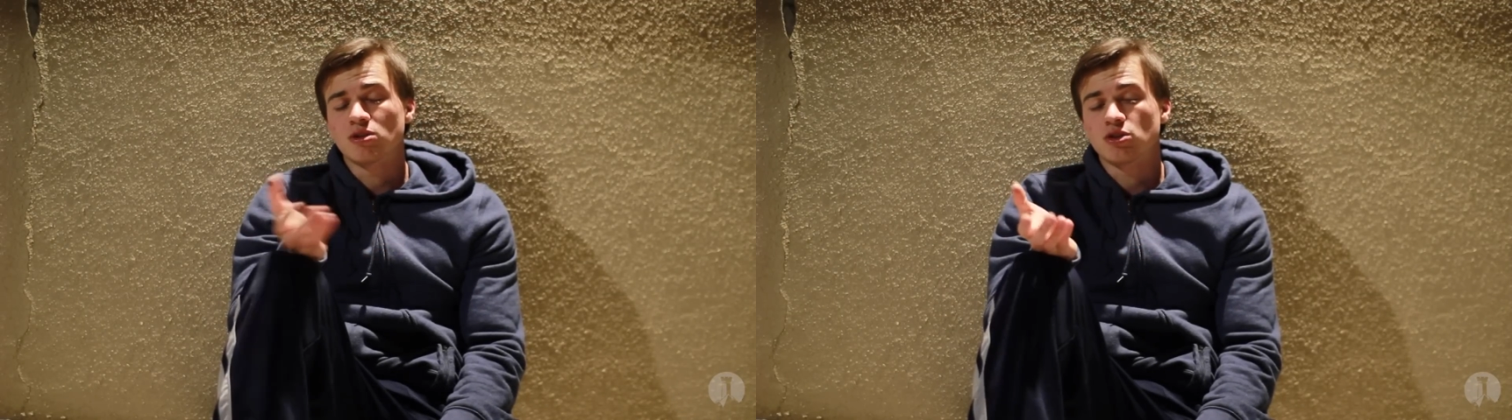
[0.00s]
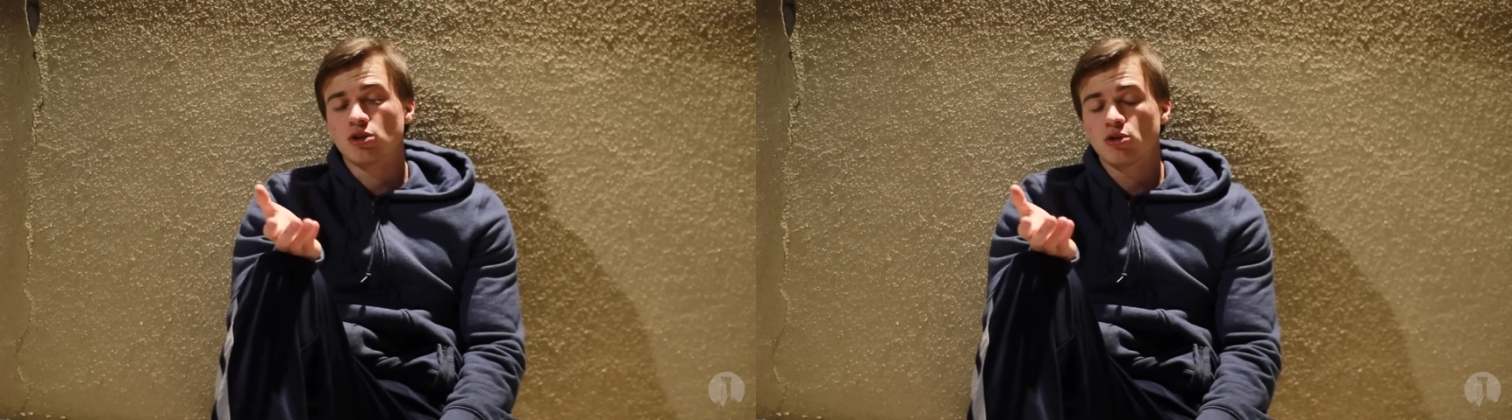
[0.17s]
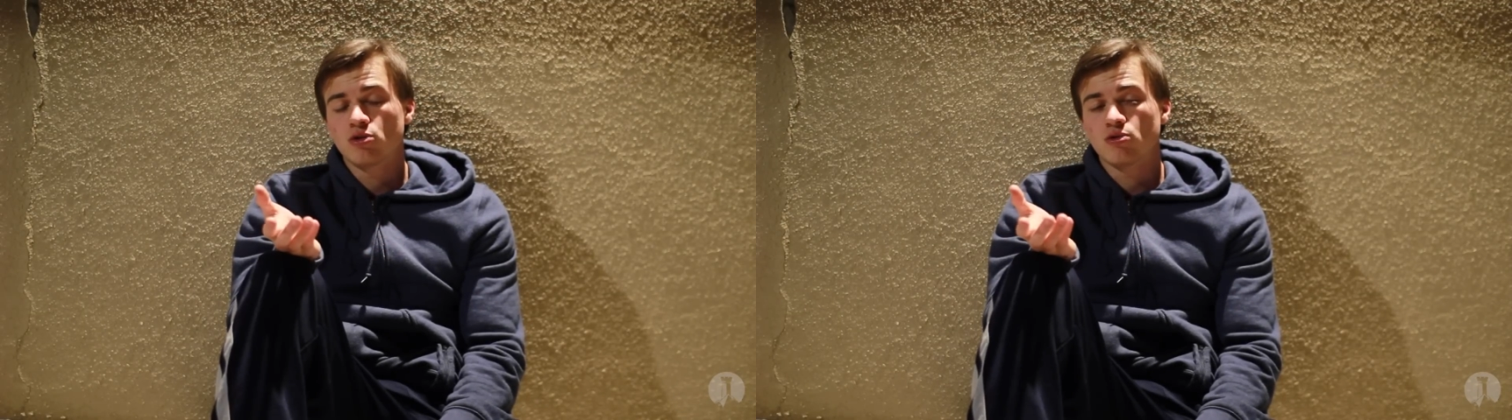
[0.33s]
is
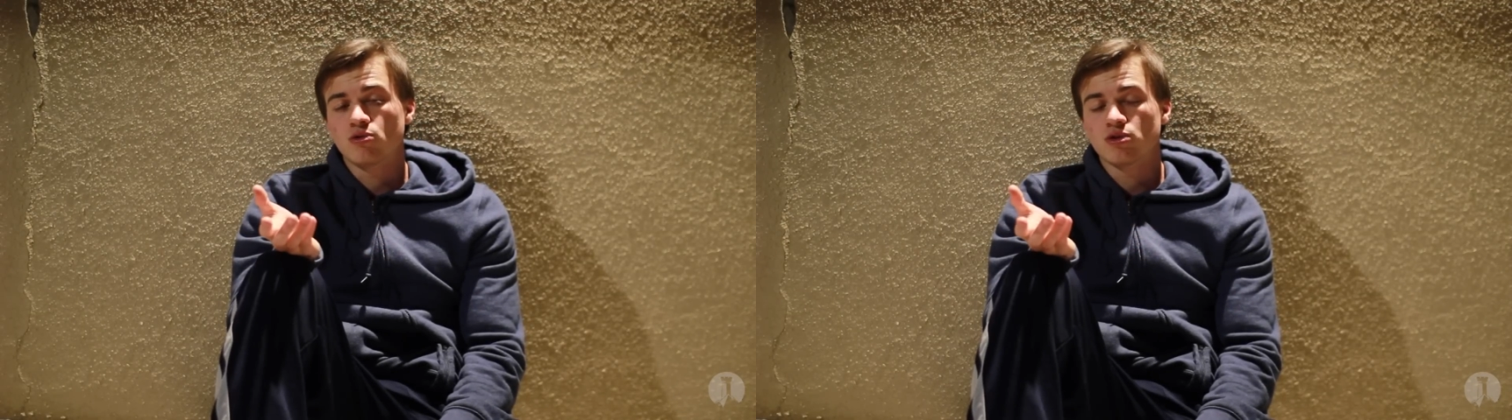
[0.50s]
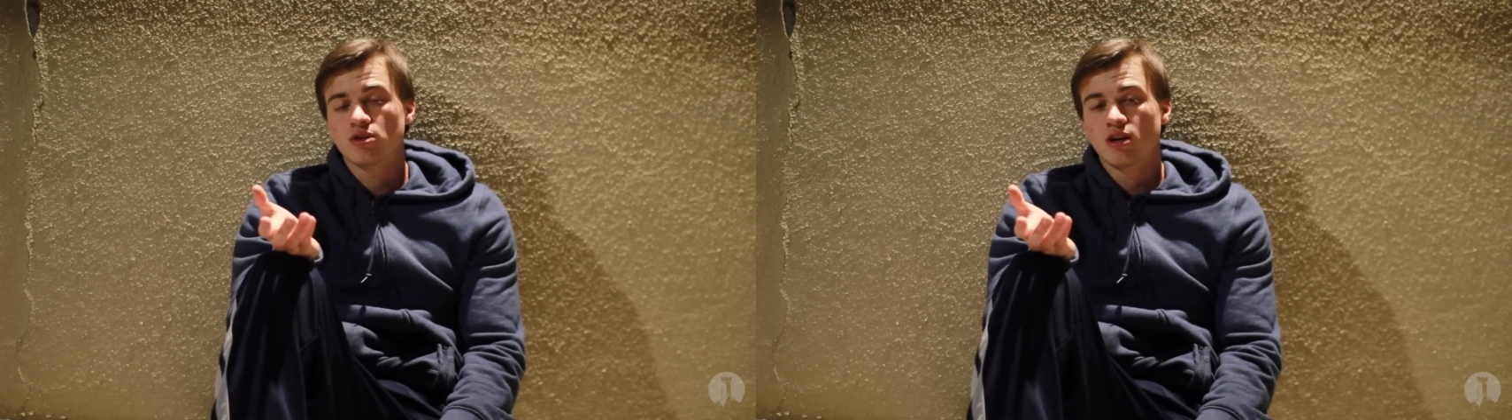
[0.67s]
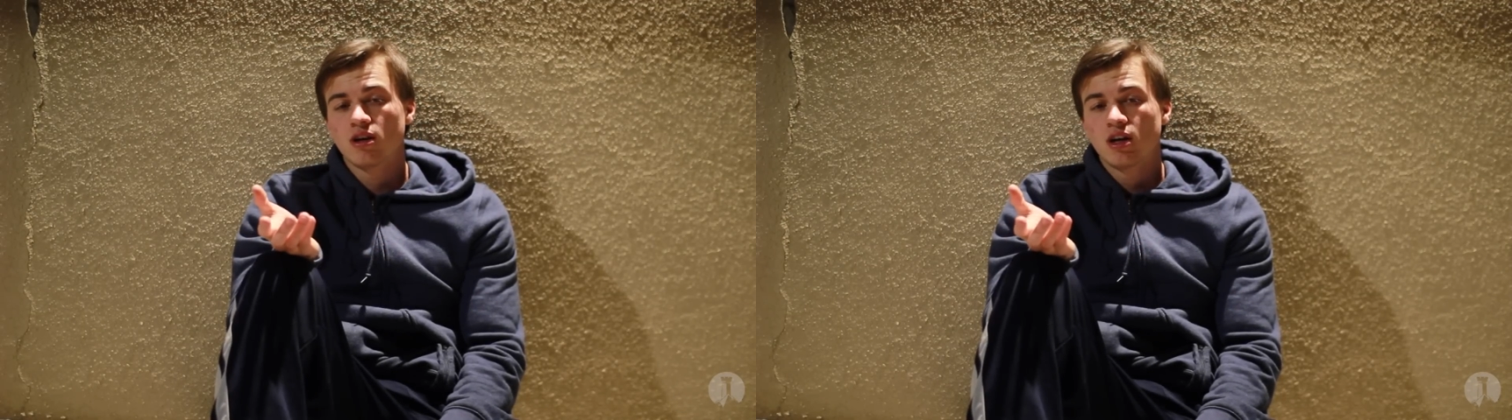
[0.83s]

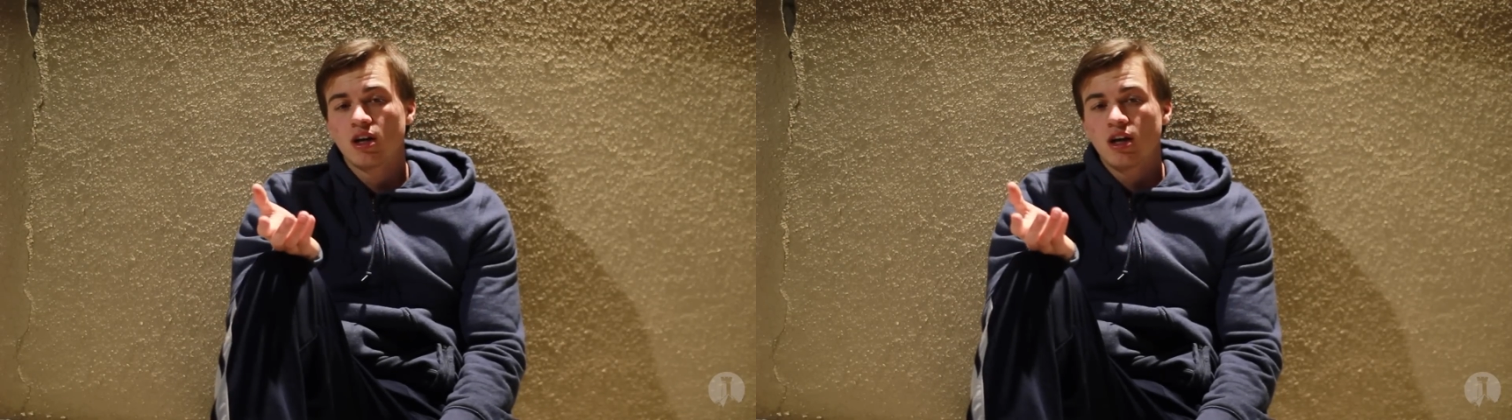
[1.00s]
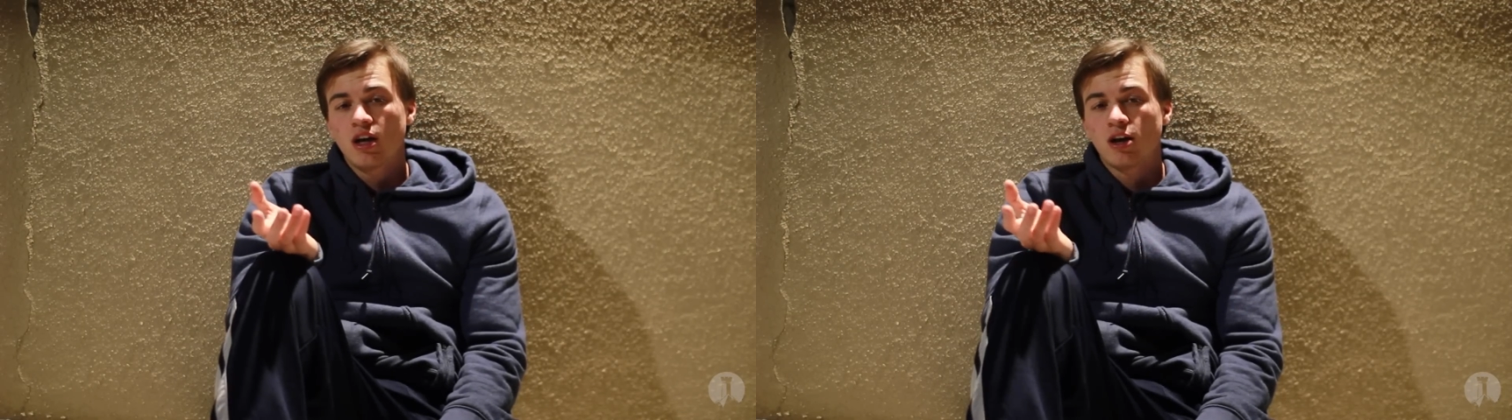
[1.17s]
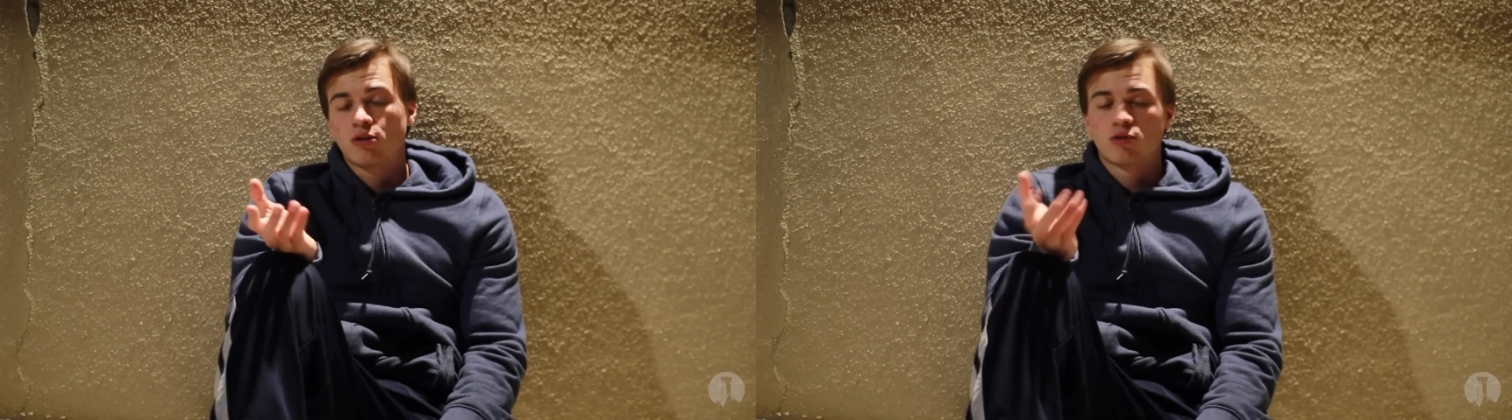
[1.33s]
used
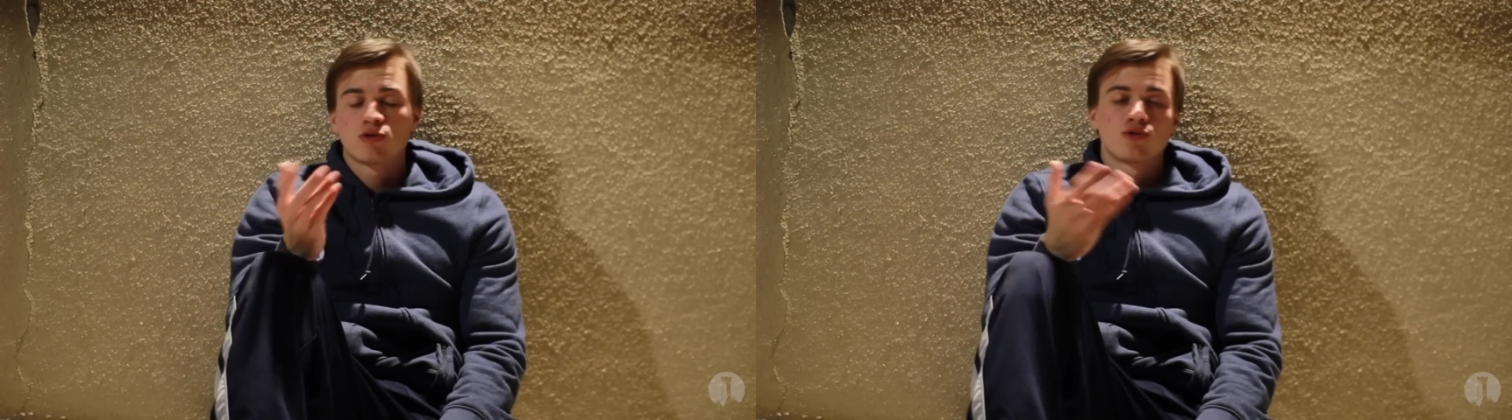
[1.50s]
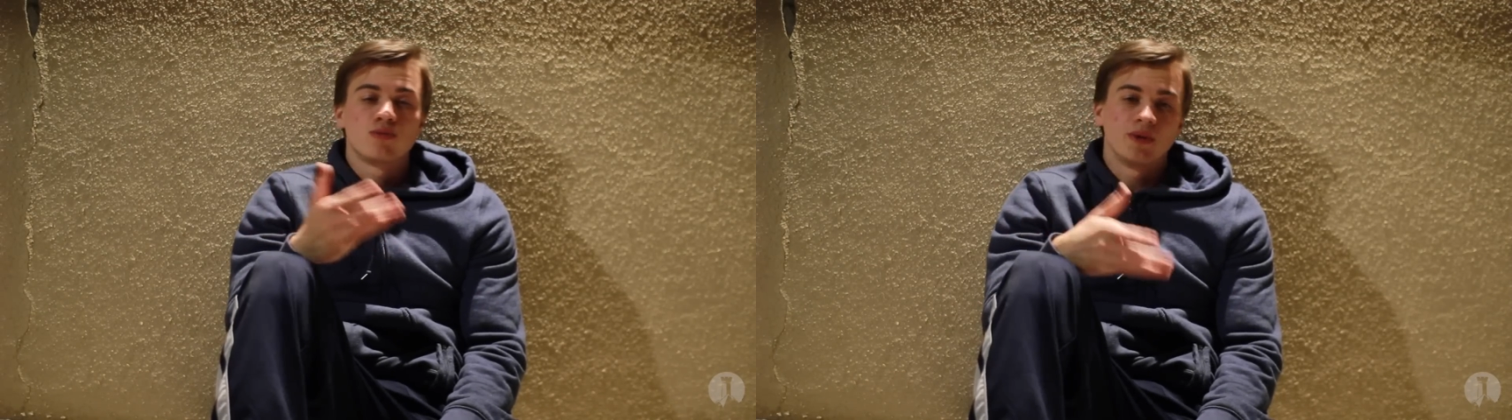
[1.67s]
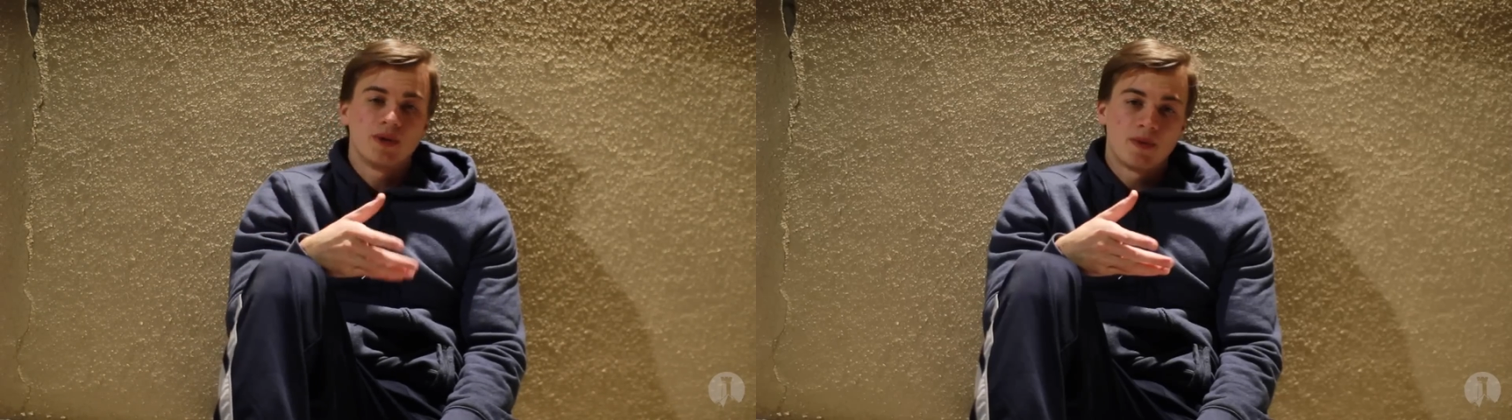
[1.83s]
in order
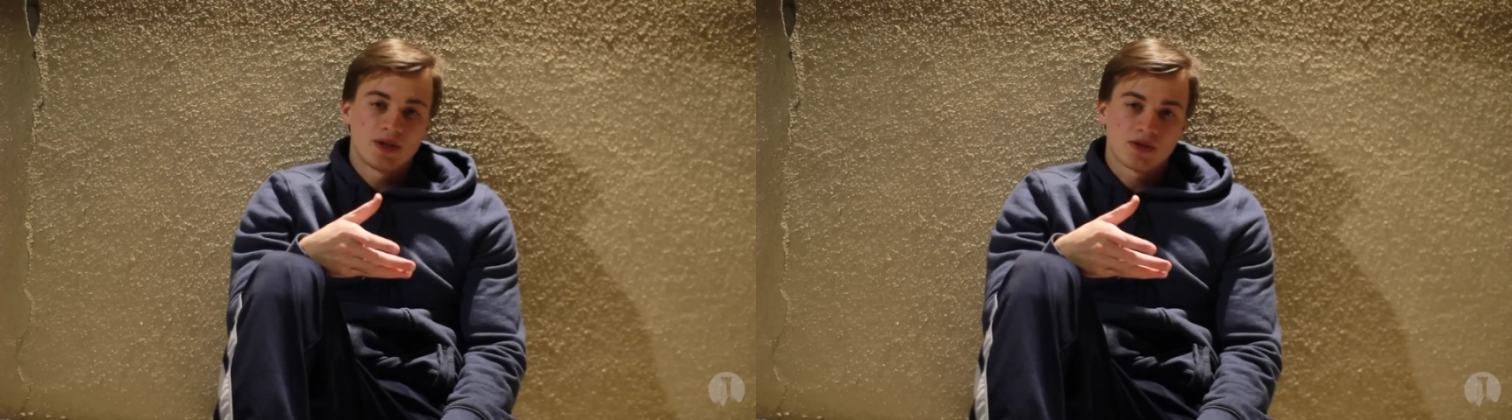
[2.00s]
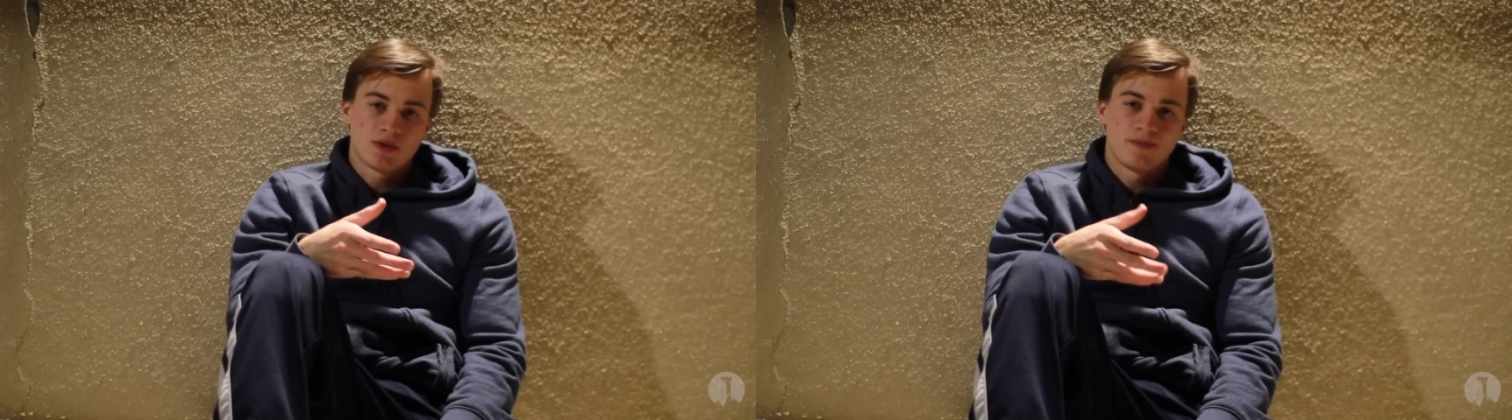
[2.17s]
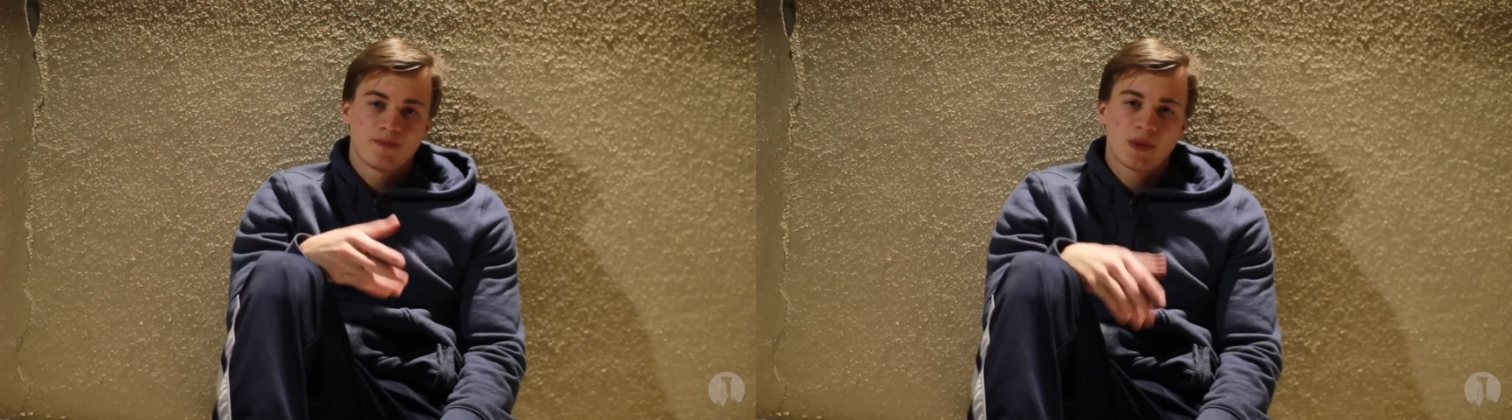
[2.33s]
to build the muscle.